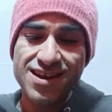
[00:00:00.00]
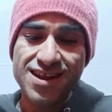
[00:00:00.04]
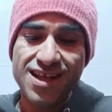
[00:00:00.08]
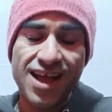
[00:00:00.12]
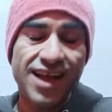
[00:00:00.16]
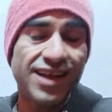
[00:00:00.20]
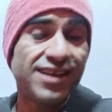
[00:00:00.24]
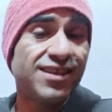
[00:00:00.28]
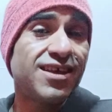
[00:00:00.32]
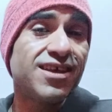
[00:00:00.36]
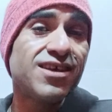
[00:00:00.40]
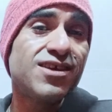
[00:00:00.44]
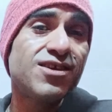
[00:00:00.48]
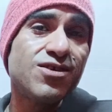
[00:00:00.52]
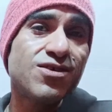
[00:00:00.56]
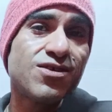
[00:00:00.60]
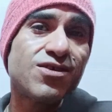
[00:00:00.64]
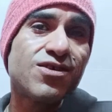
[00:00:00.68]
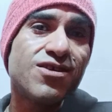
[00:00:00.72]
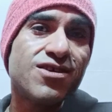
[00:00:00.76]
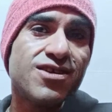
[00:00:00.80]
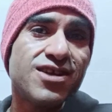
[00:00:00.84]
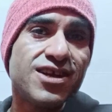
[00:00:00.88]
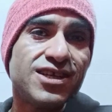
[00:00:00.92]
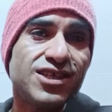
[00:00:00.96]
I think you're
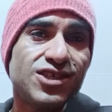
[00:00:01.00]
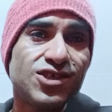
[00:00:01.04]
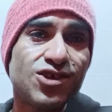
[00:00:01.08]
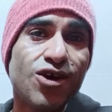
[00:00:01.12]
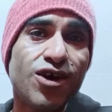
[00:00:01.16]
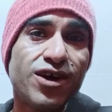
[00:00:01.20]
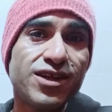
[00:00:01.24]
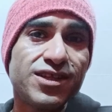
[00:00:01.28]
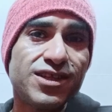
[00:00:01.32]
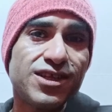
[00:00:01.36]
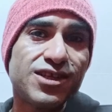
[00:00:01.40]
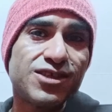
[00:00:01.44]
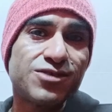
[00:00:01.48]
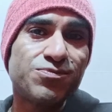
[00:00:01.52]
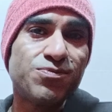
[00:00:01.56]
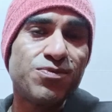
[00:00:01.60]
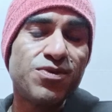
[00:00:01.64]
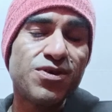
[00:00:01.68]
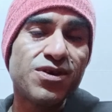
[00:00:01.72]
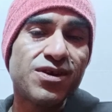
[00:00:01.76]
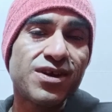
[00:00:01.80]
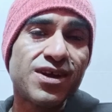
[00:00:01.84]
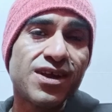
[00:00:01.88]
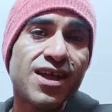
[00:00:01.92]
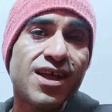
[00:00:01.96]
going to enjoy this
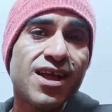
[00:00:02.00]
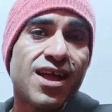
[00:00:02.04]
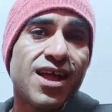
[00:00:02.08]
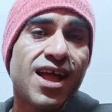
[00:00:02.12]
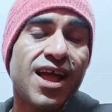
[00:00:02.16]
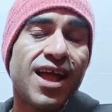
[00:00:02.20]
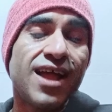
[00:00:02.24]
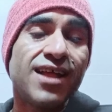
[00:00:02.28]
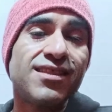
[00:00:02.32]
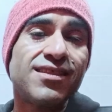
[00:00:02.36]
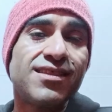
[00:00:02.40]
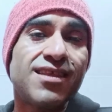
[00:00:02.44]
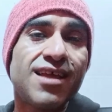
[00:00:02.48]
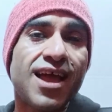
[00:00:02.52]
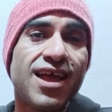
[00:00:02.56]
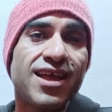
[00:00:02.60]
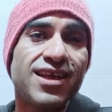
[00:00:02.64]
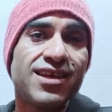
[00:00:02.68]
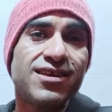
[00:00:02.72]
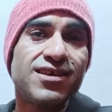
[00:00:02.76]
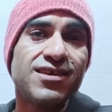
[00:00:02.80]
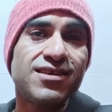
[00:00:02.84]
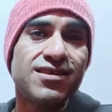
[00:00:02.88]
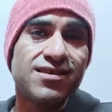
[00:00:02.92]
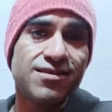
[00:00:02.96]
book and
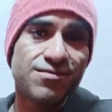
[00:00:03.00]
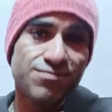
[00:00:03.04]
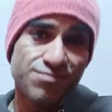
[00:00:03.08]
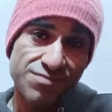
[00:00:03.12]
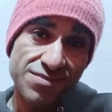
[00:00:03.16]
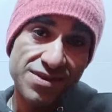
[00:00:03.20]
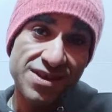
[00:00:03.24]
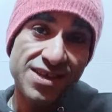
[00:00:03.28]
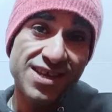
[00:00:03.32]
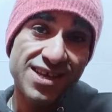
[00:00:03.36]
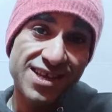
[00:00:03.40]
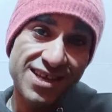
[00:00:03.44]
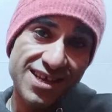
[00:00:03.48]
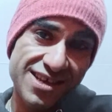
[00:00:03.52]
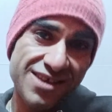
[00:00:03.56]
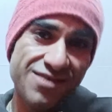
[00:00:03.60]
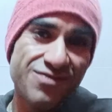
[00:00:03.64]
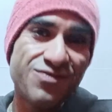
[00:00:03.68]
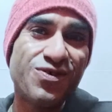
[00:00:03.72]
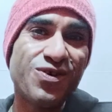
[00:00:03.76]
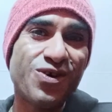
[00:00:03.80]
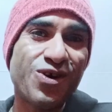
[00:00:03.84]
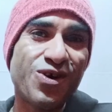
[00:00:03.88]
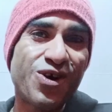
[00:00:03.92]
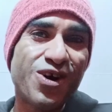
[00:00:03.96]
thank me
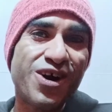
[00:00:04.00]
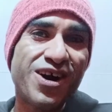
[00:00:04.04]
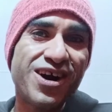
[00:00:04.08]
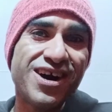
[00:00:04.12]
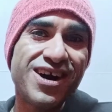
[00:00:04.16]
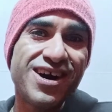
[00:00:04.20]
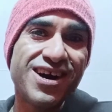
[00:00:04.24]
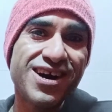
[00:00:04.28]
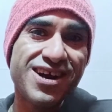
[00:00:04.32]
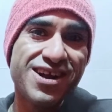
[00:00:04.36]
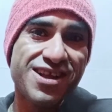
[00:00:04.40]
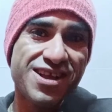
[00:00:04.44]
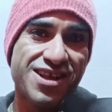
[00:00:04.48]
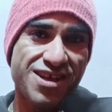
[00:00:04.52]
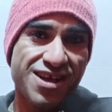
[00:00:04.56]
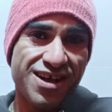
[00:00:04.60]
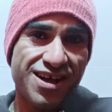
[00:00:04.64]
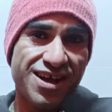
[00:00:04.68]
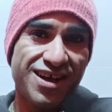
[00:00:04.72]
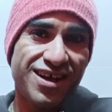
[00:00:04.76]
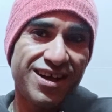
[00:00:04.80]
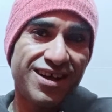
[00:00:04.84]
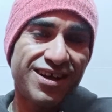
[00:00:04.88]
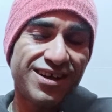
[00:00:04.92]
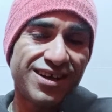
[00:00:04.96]
for
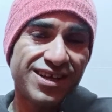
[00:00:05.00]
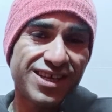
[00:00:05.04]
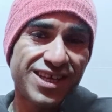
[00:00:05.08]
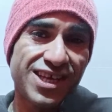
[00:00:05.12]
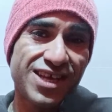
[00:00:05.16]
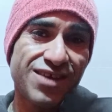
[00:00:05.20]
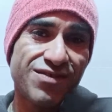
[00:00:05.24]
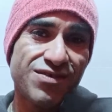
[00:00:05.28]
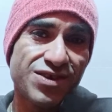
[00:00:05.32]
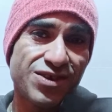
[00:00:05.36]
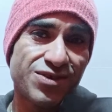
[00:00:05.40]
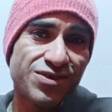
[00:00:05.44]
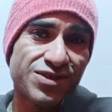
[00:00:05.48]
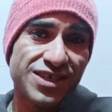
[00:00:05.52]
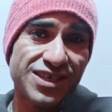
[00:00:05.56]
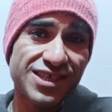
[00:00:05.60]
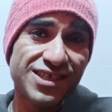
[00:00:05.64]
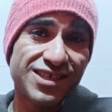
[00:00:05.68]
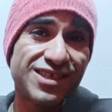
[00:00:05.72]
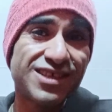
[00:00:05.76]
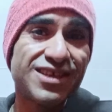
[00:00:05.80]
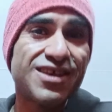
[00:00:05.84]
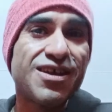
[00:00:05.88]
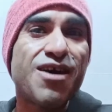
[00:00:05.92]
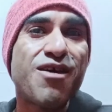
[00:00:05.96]
giving you
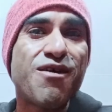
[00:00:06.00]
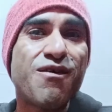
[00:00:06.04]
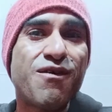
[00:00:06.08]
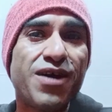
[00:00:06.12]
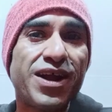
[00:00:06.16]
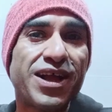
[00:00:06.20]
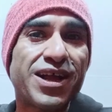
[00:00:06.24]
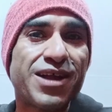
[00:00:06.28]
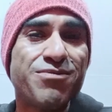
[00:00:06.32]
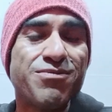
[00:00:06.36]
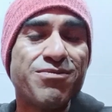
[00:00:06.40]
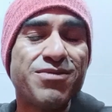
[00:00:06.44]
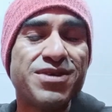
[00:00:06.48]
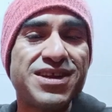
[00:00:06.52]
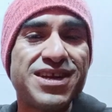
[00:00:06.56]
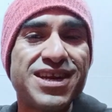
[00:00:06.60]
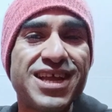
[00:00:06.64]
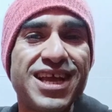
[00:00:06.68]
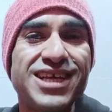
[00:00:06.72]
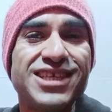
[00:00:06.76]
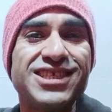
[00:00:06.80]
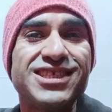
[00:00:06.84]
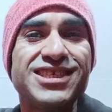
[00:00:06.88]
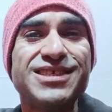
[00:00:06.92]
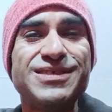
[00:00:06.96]
this
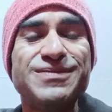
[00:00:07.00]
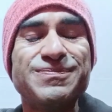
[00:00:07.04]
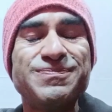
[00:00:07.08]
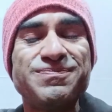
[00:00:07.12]
recommendation.